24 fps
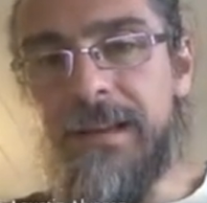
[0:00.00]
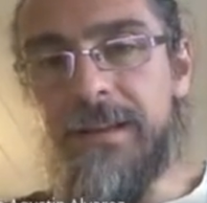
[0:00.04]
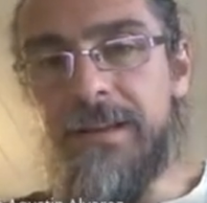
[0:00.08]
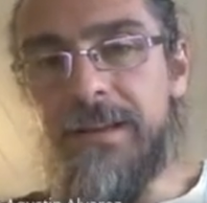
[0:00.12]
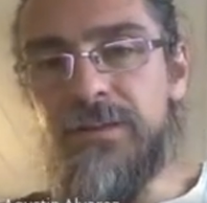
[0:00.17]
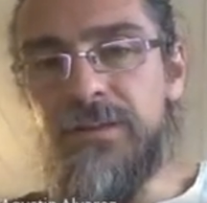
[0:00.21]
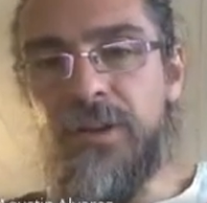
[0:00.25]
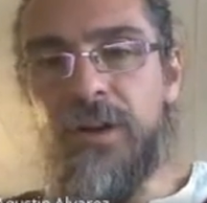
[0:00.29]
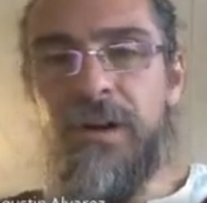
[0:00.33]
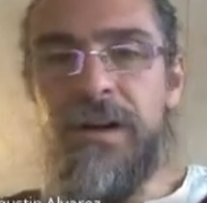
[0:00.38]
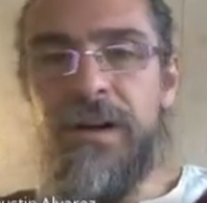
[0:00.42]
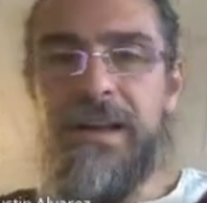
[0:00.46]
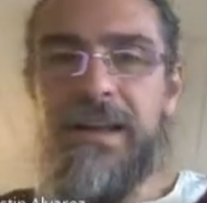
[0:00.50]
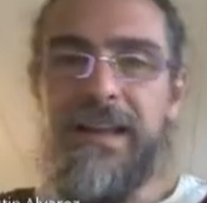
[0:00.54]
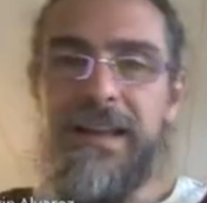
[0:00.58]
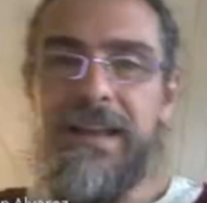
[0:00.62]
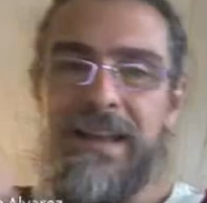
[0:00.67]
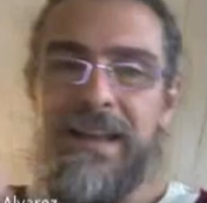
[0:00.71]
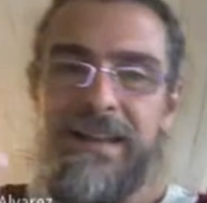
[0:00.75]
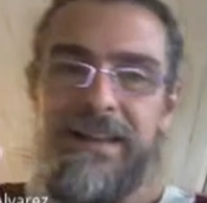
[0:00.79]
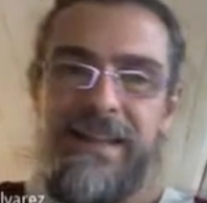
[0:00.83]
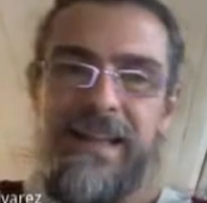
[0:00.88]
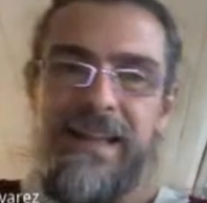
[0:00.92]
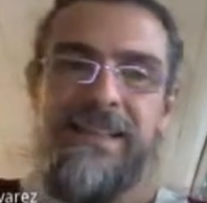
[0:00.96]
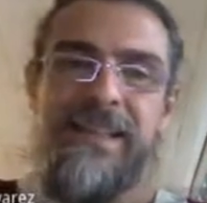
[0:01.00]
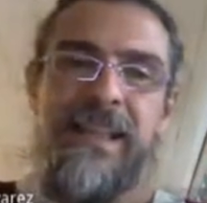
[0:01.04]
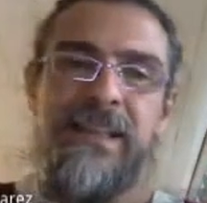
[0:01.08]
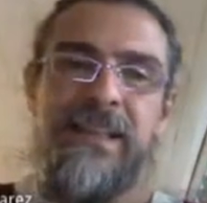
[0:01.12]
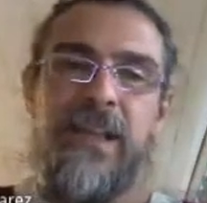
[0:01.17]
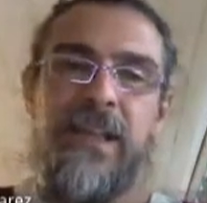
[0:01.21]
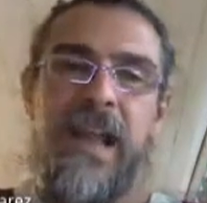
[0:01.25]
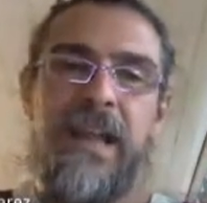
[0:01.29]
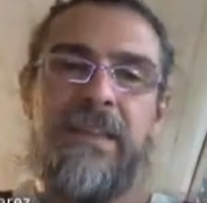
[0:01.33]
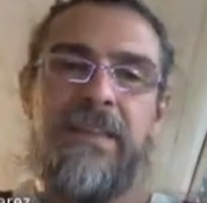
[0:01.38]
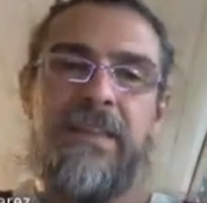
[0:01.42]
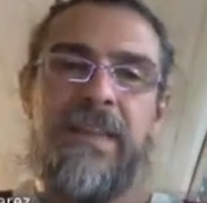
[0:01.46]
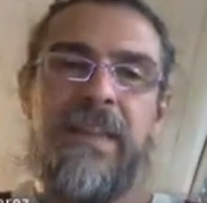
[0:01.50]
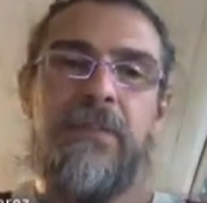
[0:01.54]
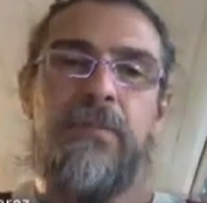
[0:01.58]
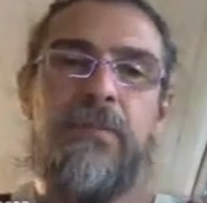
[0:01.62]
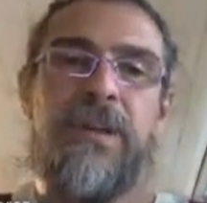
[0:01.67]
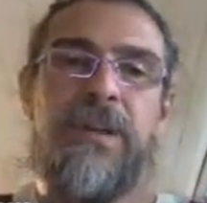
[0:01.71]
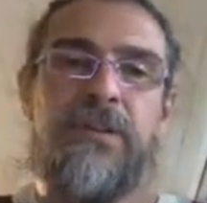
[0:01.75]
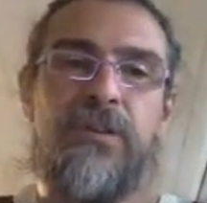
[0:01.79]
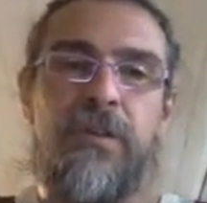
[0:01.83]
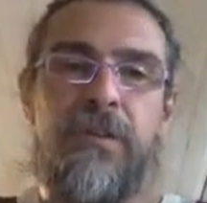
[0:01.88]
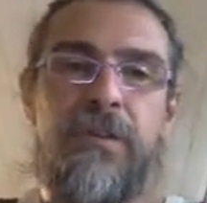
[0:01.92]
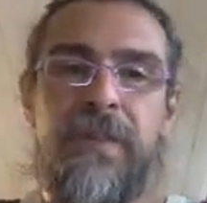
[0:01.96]
So this is, I think,
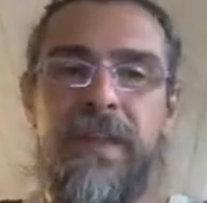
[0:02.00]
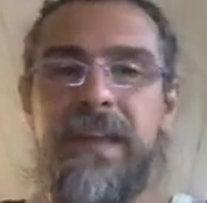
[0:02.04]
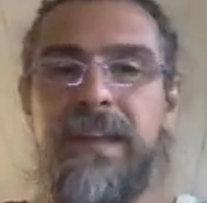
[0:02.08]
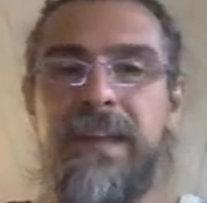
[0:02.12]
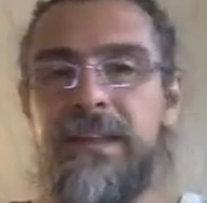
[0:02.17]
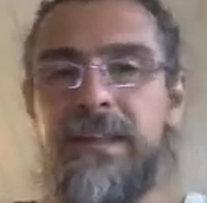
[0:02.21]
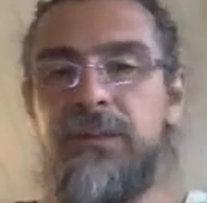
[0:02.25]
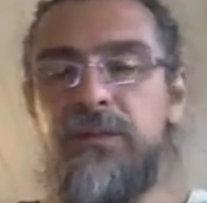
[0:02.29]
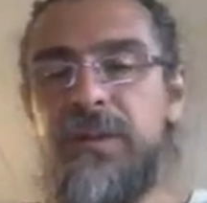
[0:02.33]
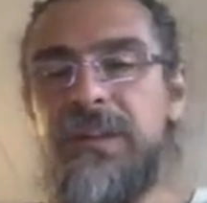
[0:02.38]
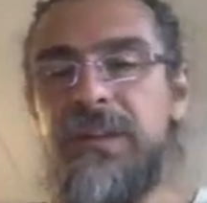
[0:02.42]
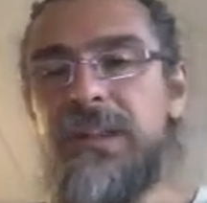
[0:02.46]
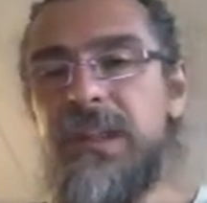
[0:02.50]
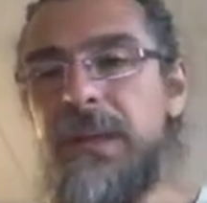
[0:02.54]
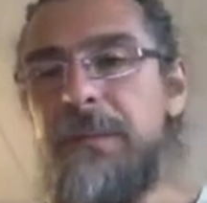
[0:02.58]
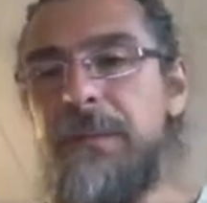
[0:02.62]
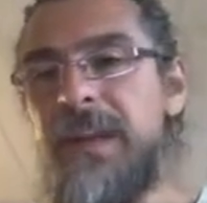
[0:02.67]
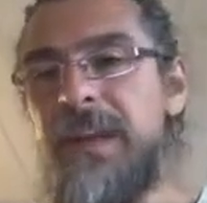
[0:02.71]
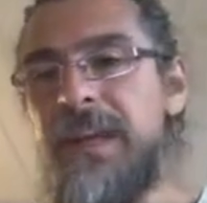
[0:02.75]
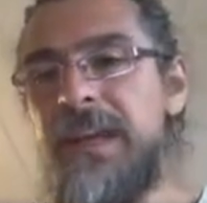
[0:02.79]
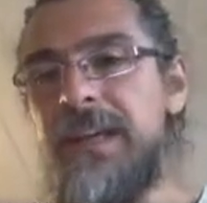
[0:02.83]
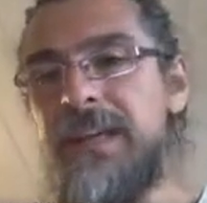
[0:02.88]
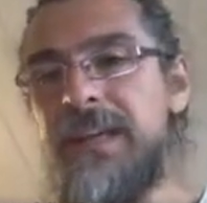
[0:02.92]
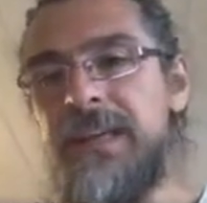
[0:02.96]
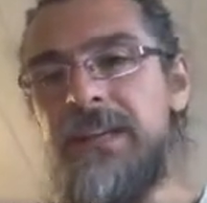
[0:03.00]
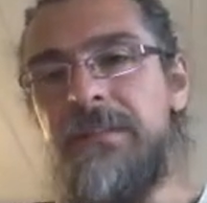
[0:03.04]
what you think intuitively.